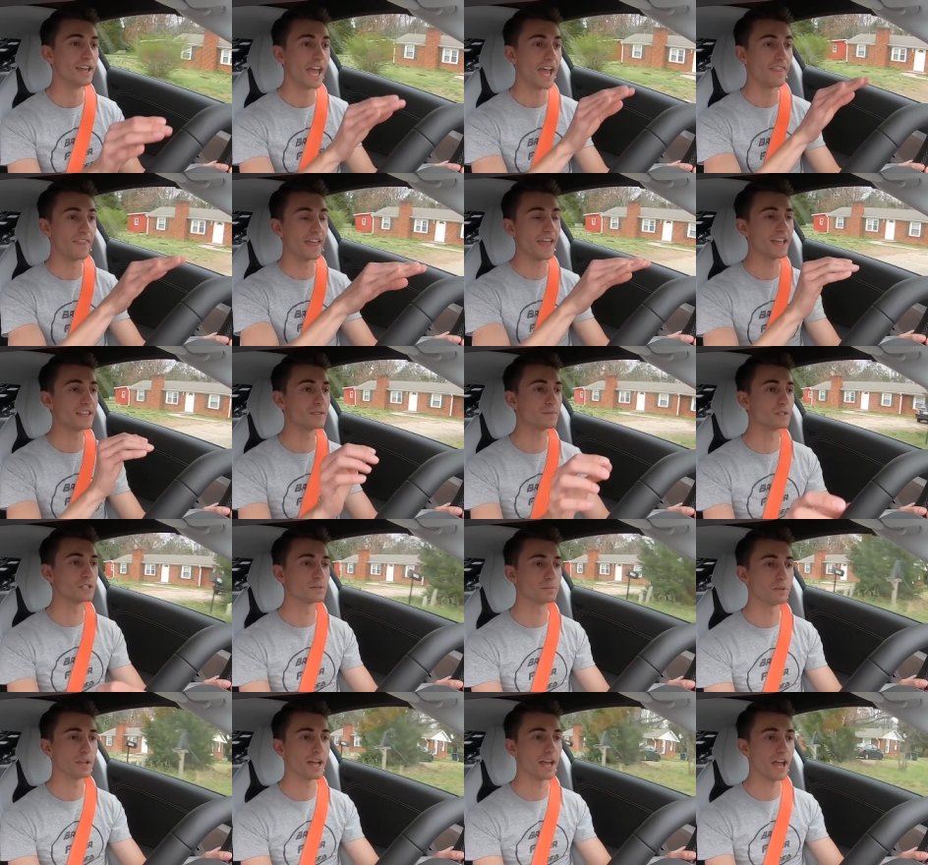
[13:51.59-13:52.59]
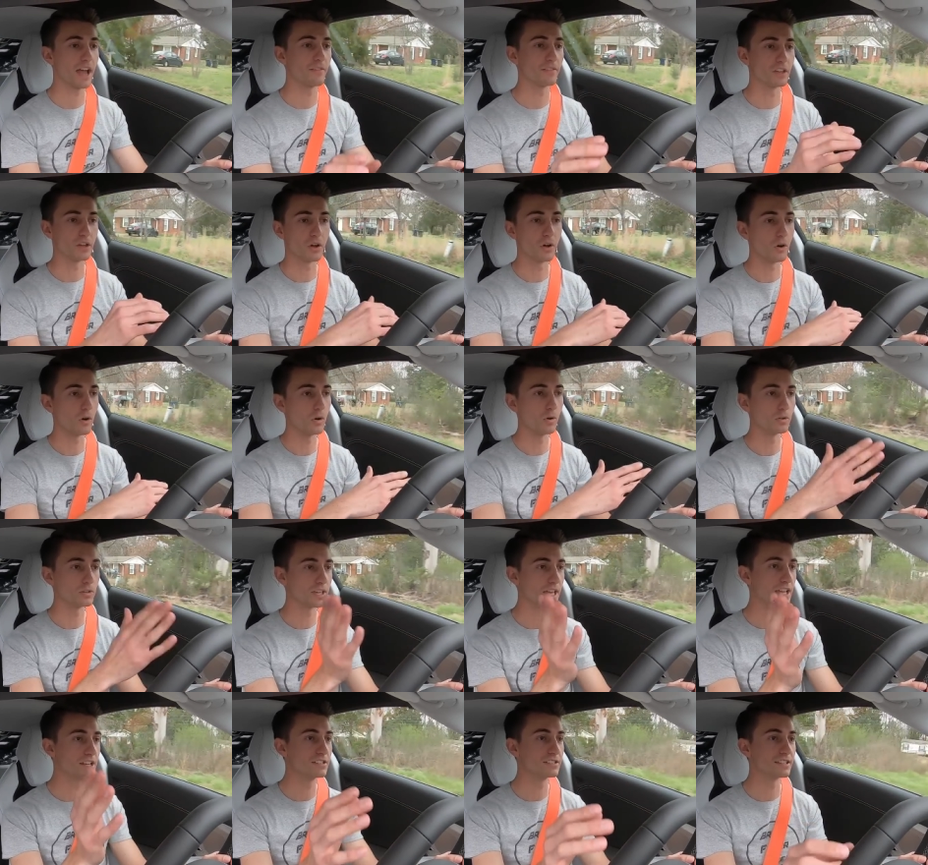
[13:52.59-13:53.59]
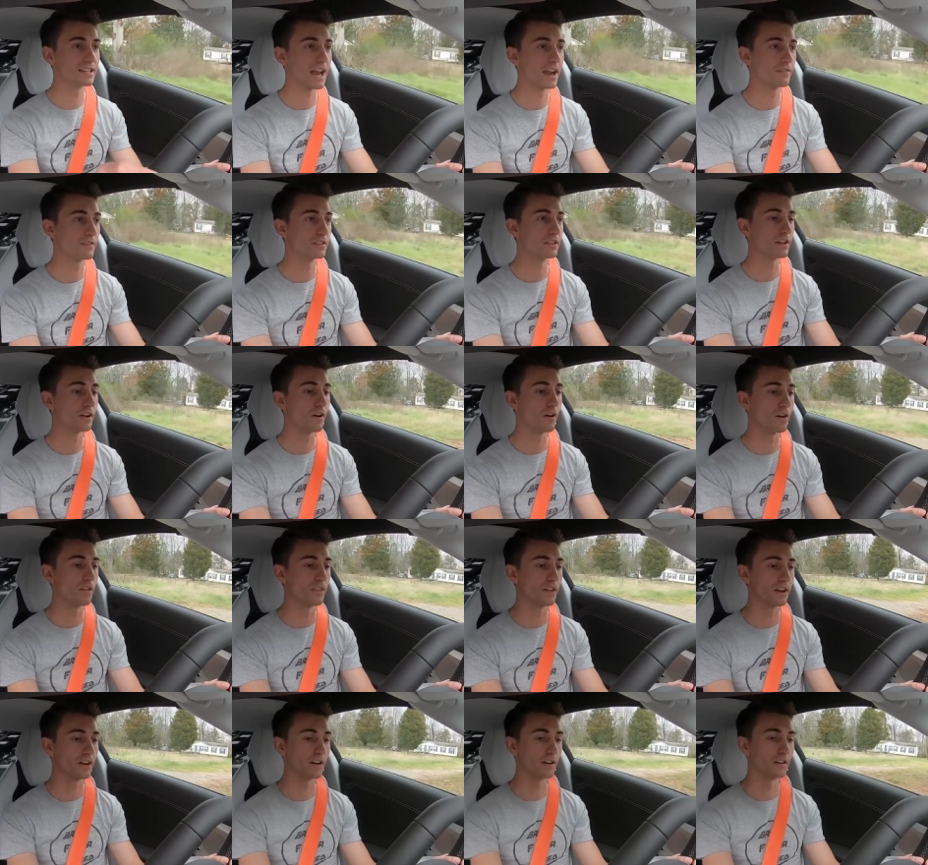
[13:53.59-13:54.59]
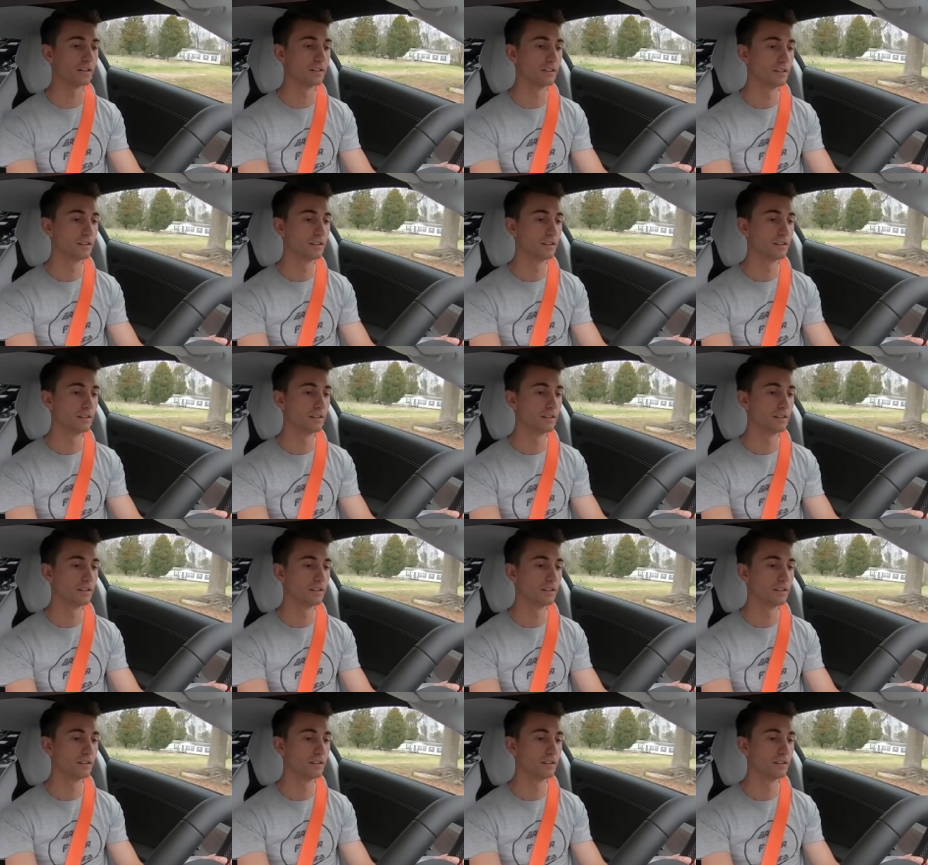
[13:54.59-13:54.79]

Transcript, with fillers: And the heads-up display have the whole gauges and everything on there.